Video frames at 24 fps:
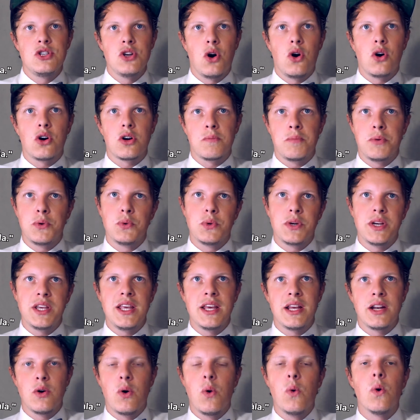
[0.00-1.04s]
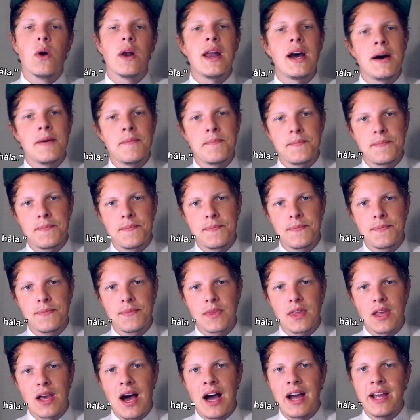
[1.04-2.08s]
jag bor I en håla.
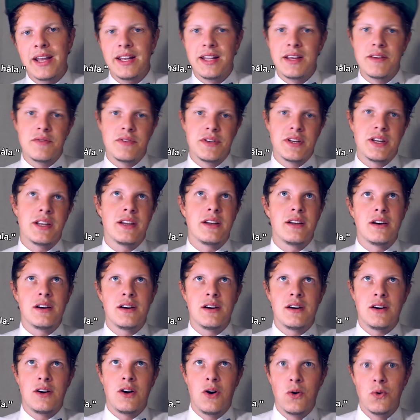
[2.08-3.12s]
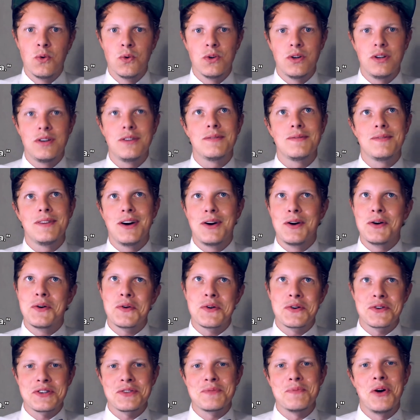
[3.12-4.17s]
I live in a hole
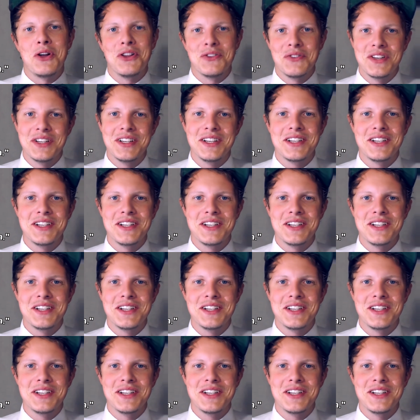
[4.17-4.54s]
or a small